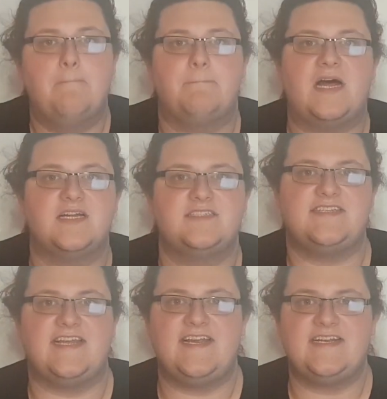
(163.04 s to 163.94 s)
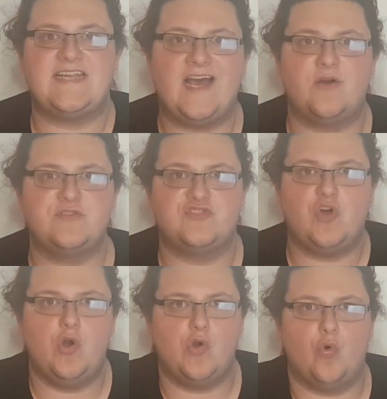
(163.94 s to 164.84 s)
But Dean tells
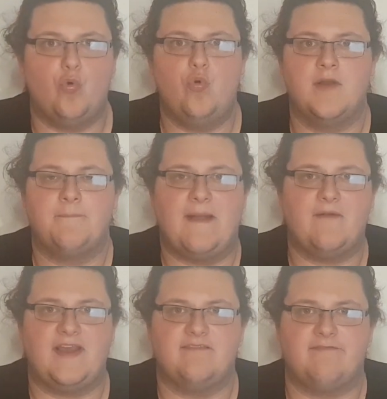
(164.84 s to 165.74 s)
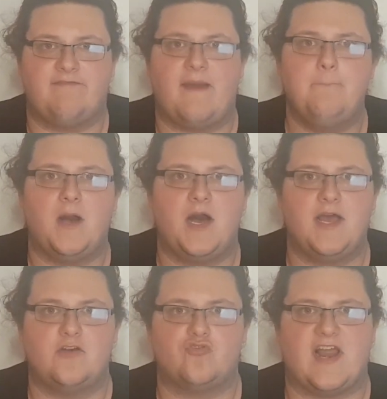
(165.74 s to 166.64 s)
Doc all about his
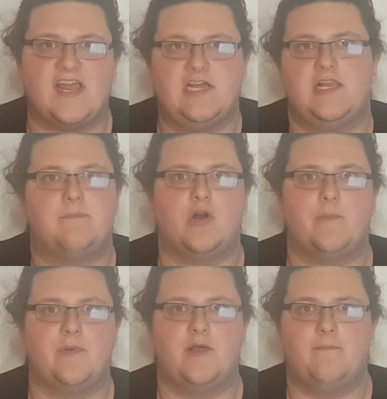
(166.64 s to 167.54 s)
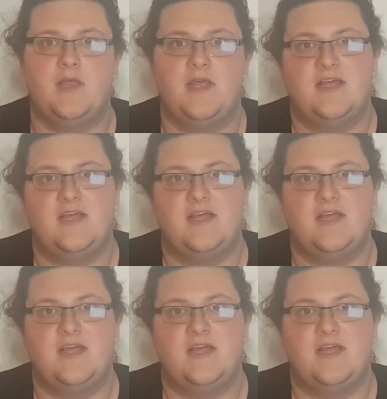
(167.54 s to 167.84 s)
vampire Dracula problem.